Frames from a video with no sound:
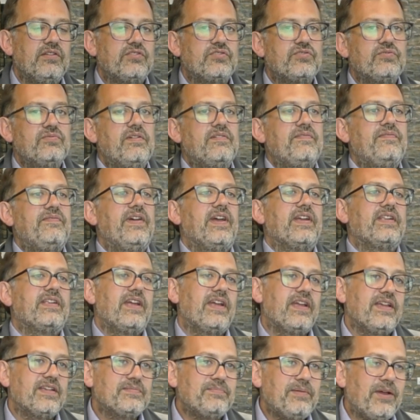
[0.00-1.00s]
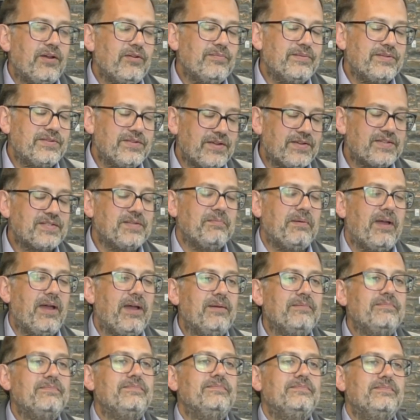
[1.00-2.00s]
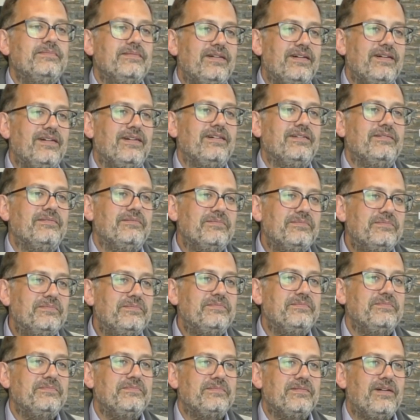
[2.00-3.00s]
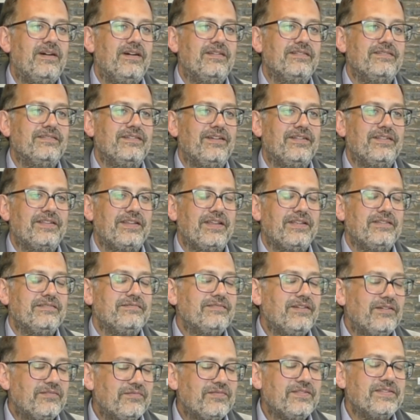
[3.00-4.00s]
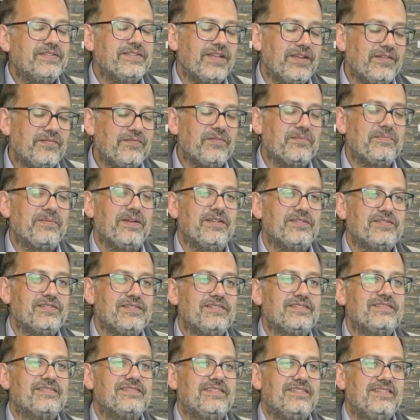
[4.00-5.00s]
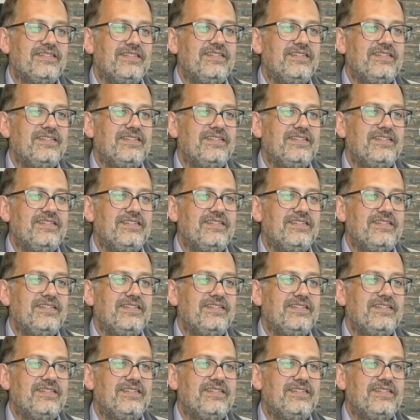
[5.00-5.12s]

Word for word: true effect, I guess, by rituximab uh, on, on, the, on fatigue for patients.